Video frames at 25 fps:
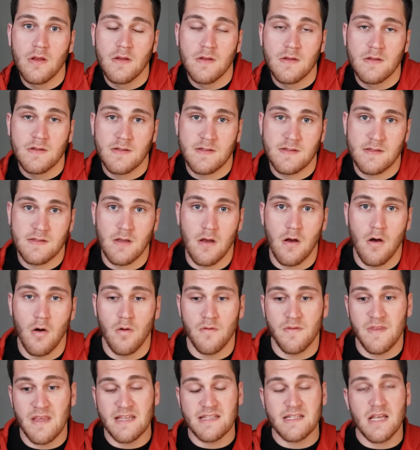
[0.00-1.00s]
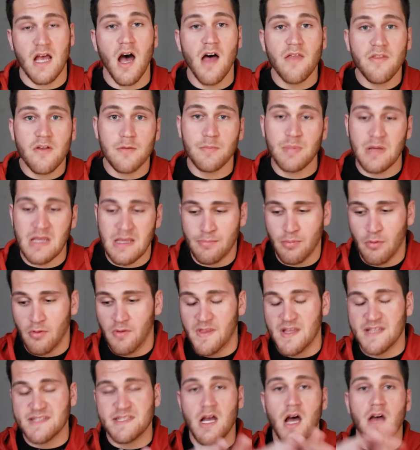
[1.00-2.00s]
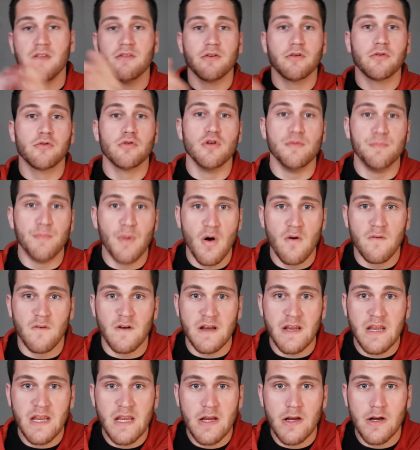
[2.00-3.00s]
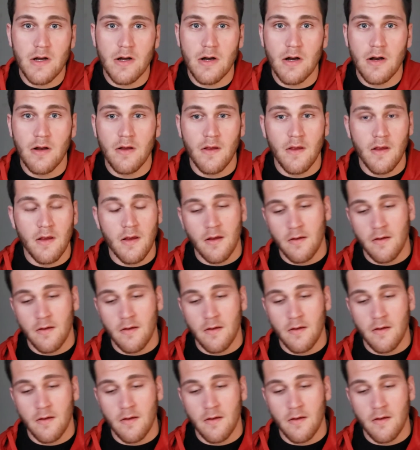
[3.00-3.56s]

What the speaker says: So these other people, this other group over here,